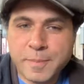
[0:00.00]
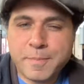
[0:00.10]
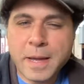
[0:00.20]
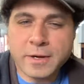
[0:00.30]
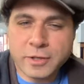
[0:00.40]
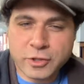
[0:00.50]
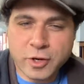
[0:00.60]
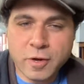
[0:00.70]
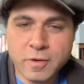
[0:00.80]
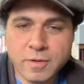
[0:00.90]
better
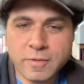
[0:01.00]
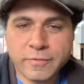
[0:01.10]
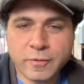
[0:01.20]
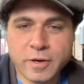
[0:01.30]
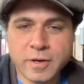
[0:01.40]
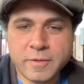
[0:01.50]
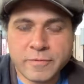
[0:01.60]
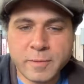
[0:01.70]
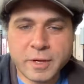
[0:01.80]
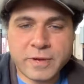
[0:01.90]
show
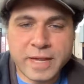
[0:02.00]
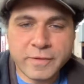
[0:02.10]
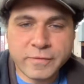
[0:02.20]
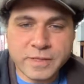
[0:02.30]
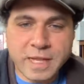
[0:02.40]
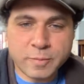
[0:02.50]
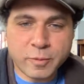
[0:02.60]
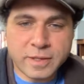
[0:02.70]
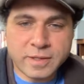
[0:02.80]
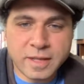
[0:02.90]
from a creative standpoint.